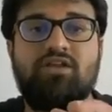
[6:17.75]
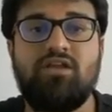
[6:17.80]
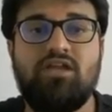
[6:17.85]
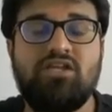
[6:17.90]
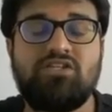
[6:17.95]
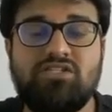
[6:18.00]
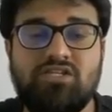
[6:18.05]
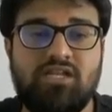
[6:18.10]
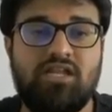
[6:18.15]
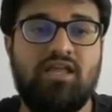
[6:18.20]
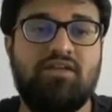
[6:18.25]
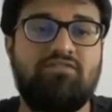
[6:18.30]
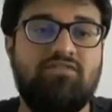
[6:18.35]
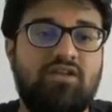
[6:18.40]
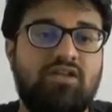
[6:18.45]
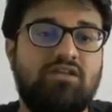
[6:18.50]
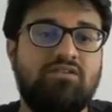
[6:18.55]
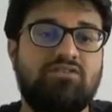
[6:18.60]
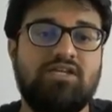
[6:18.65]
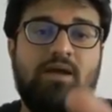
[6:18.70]
each and
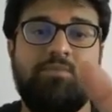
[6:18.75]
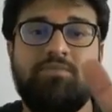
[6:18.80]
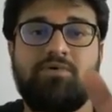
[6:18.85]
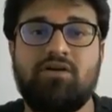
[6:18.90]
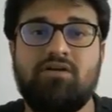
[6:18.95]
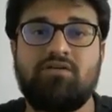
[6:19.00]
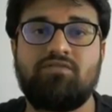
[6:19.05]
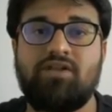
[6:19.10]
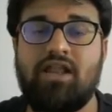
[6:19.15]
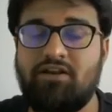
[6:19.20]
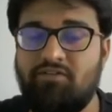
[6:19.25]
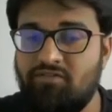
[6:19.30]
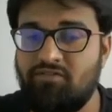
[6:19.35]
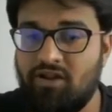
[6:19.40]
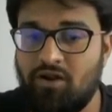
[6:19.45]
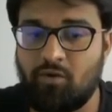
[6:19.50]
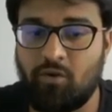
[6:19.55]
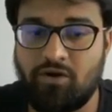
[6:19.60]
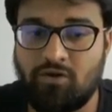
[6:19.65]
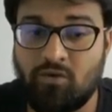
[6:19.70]
every chapter that we
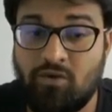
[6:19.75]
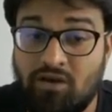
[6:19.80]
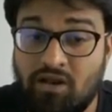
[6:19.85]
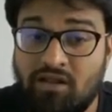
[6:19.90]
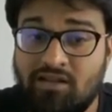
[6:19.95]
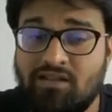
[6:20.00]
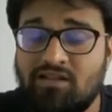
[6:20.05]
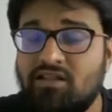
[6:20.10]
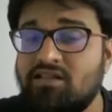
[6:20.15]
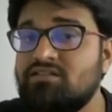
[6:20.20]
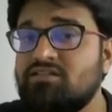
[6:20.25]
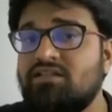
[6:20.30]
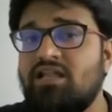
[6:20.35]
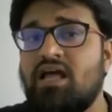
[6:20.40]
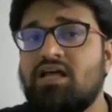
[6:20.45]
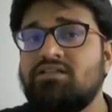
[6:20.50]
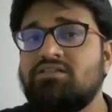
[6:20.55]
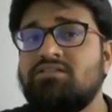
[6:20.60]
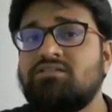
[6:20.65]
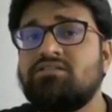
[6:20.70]
are going to learn in this
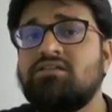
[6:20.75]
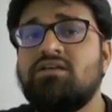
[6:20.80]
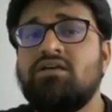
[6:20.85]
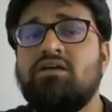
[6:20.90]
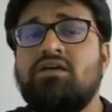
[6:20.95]
class